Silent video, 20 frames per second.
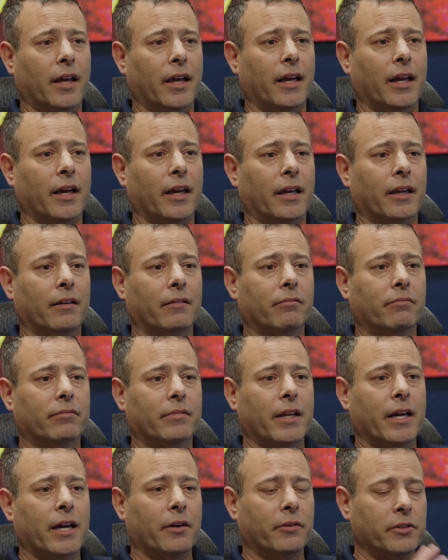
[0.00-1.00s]
And
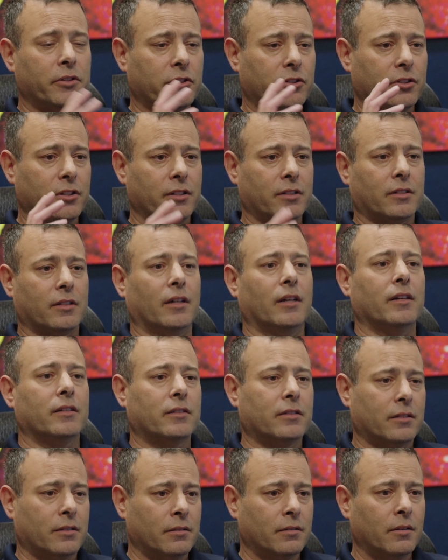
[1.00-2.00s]
that was just
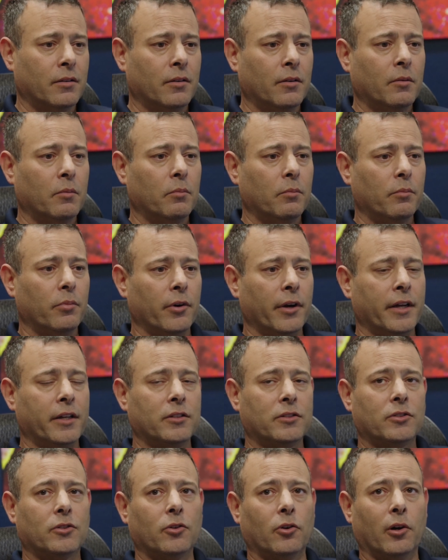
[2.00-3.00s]
us
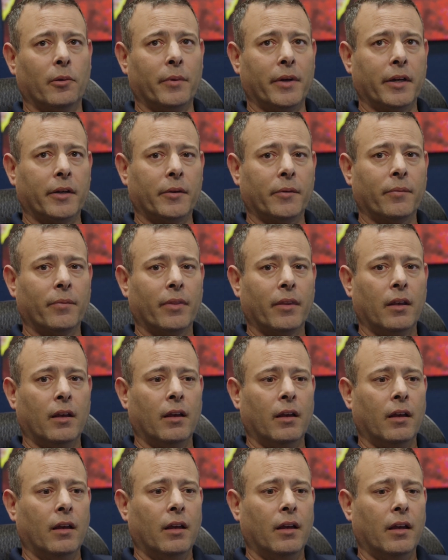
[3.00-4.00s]
brainstorming.
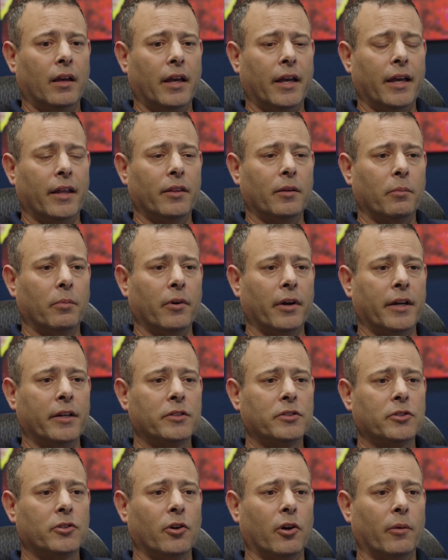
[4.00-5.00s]
And the
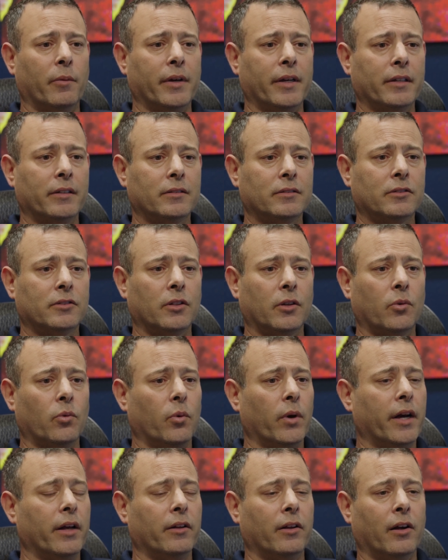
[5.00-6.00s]
brainstorming took
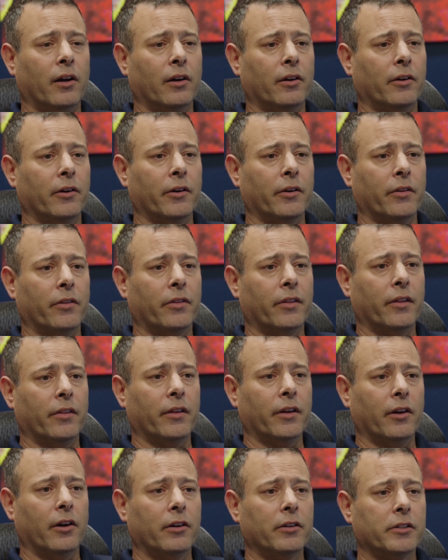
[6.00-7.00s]
way longer than
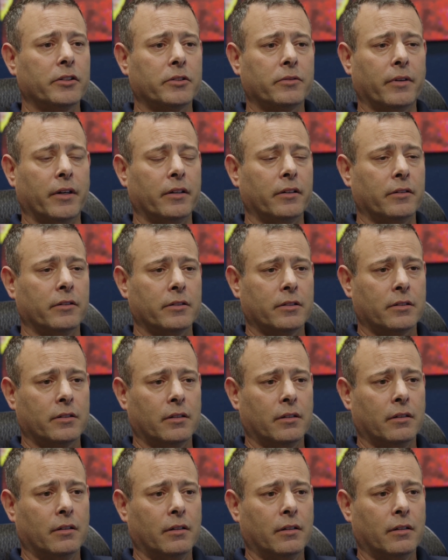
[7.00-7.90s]
the artist renders.